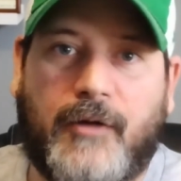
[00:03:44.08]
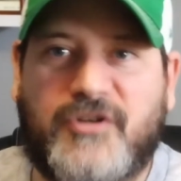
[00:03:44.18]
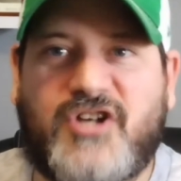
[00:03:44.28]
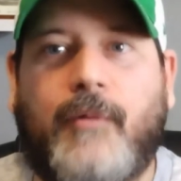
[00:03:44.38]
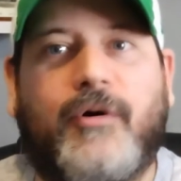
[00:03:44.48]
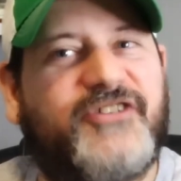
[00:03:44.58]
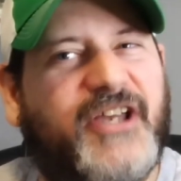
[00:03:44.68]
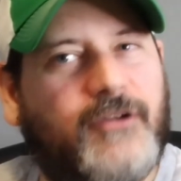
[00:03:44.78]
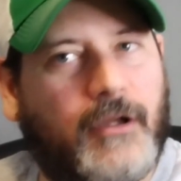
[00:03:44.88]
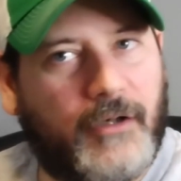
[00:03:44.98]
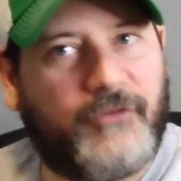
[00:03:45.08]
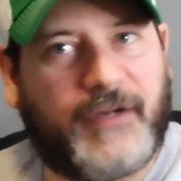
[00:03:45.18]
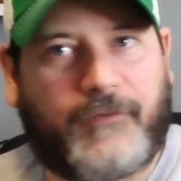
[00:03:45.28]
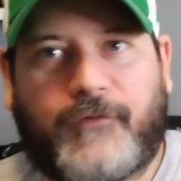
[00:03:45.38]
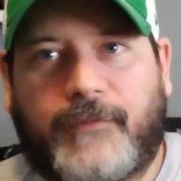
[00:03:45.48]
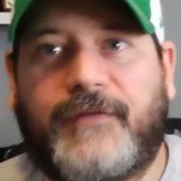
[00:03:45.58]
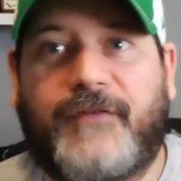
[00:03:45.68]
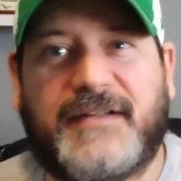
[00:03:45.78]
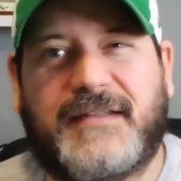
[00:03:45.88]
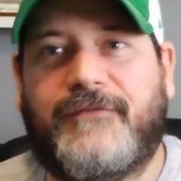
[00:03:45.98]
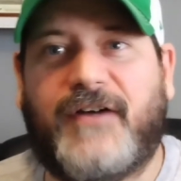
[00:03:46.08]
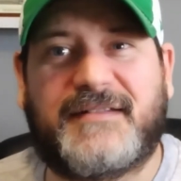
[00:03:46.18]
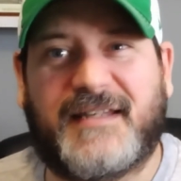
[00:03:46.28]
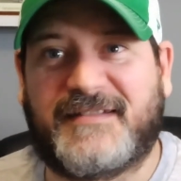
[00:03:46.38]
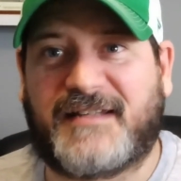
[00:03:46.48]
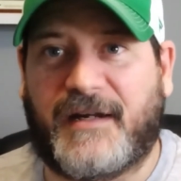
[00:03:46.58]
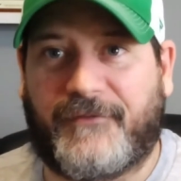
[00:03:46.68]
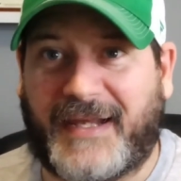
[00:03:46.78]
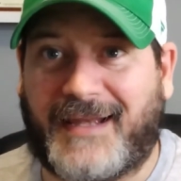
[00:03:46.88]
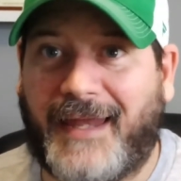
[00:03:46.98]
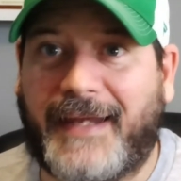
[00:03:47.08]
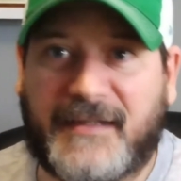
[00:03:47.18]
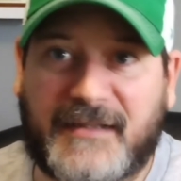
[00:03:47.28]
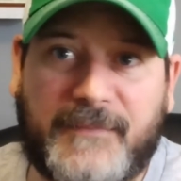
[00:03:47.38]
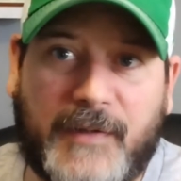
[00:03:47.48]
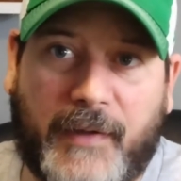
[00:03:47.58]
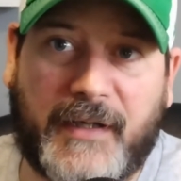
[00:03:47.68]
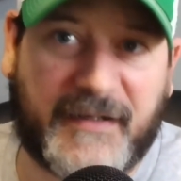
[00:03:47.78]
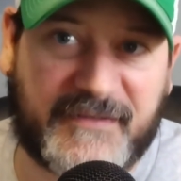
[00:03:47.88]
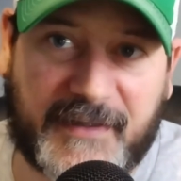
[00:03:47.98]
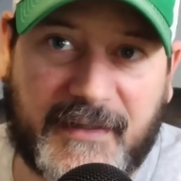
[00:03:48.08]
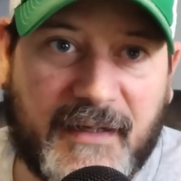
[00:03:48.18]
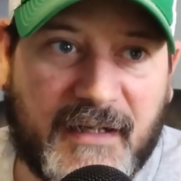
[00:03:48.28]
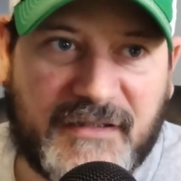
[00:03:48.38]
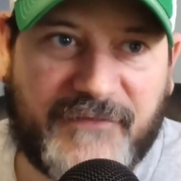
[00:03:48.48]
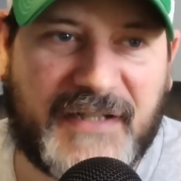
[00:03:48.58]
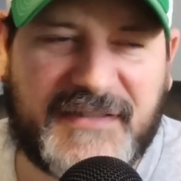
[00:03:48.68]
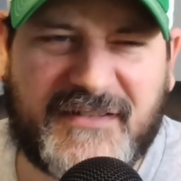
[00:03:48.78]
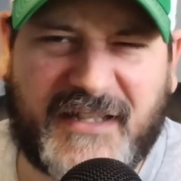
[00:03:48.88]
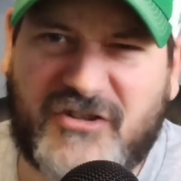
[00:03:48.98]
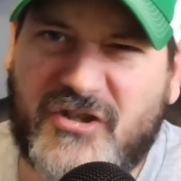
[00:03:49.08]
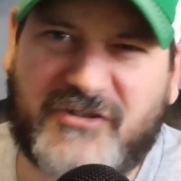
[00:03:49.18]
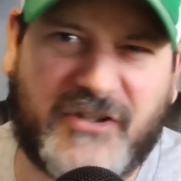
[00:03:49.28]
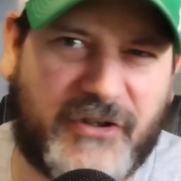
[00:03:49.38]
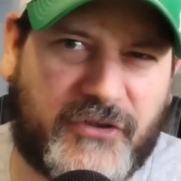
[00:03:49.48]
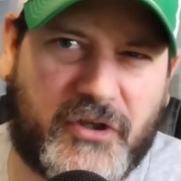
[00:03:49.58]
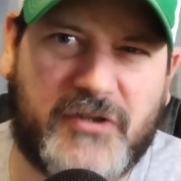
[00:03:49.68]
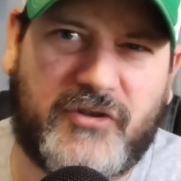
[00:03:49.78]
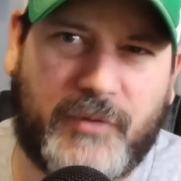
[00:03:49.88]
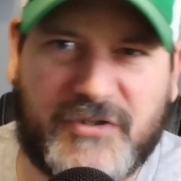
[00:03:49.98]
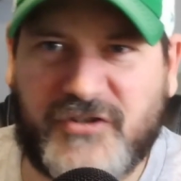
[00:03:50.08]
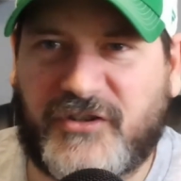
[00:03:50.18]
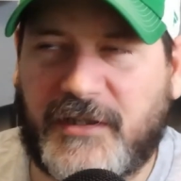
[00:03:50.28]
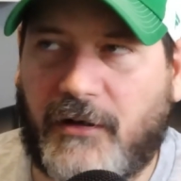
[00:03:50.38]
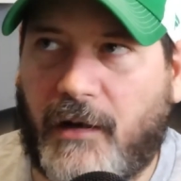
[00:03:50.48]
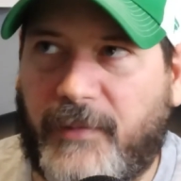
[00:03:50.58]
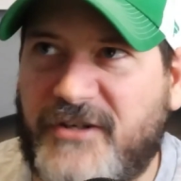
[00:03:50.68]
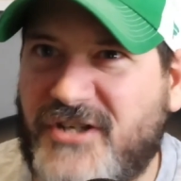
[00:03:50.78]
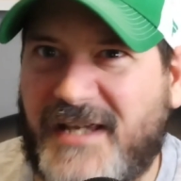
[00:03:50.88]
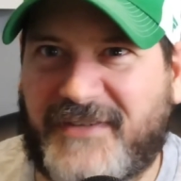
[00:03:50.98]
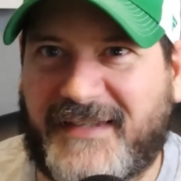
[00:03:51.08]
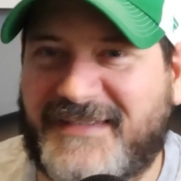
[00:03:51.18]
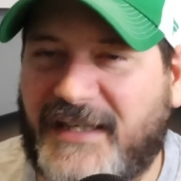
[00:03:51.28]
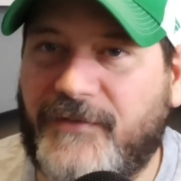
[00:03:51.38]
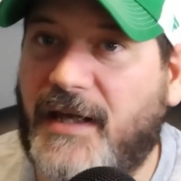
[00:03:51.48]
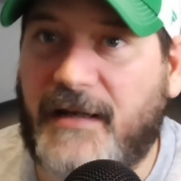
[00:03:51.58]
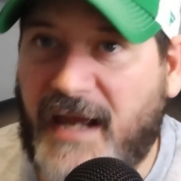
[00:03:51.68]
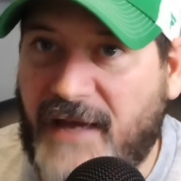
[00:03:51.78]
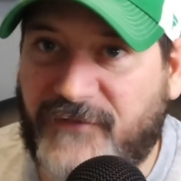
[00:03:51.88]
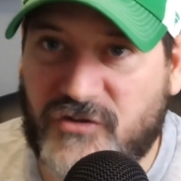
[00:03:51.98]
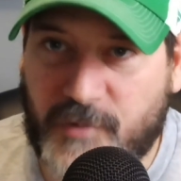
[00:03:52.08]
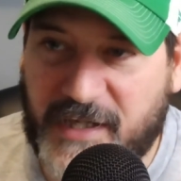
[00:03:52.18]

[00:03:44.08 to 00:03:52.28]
which I will say is a little different from DeVonta. DeVonta is kind of like lanky, to be quite honest. Like, DeVonta's like just under 32 inches in the arm reach and has like a 78.5-inch